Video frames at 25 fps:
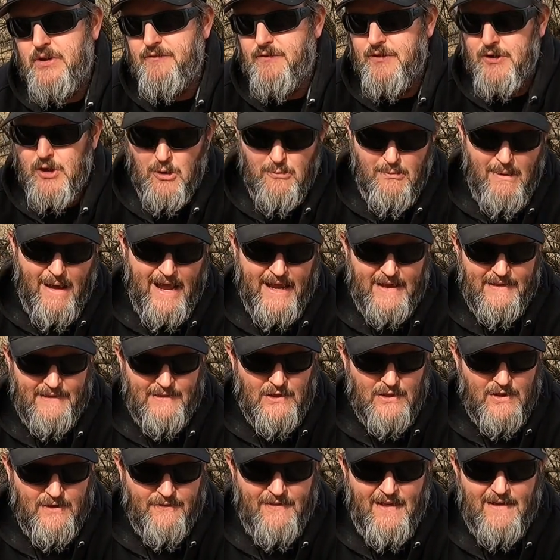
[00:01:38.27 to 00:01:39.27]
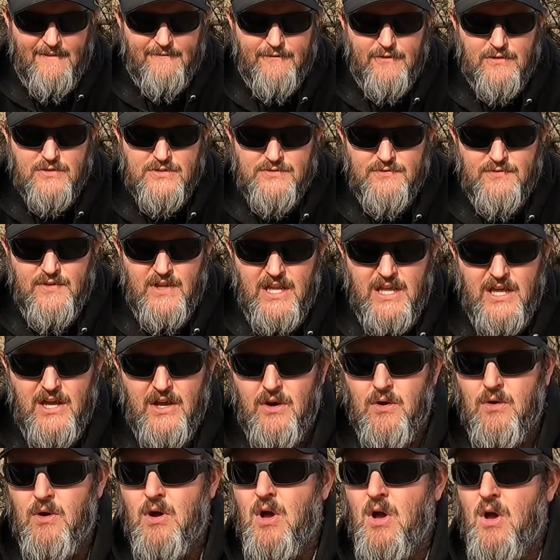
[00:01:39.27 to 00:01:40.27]
If you go back and look at that first
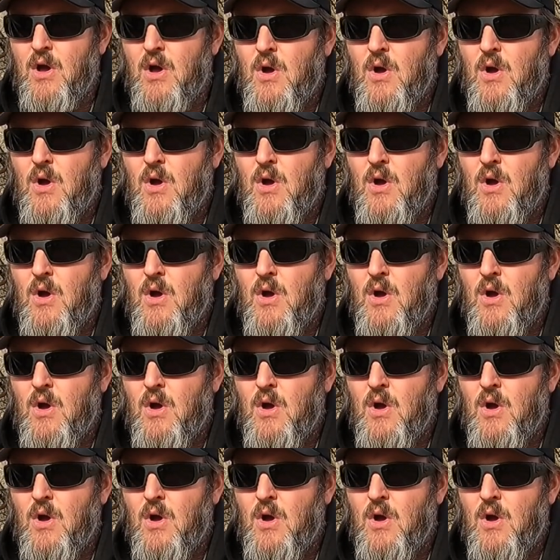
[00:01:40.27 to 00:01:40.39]
video,